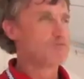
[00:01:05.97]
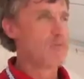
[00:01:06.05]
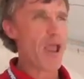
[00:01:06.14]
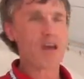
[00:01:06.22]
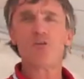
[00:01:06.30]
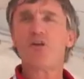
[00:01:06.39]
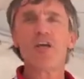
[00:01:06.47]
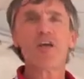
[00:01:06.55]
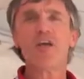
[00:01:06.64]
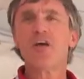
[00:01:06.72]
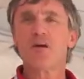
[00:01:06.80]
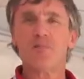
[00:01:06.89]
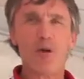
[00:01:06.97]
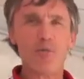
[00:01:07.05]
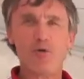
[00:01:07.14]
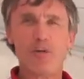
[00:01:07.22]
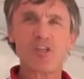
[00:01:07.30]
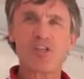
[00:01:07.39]
manually by
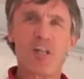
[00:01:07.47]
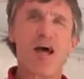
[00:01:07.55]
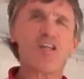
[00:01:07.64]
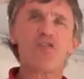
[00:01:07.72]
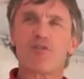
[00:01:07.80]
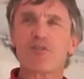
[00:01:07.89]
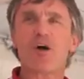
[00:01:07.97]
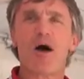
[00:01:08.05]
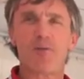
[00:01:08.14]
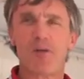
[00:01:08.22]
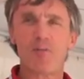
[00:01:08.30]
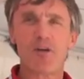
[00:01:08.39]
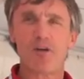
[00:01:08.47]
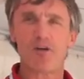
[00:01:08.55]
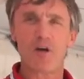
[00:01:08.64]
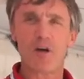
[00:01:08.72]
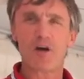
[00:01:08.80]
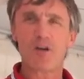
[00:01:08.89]
moving slides over top of the meter
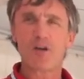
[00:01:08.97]
roller.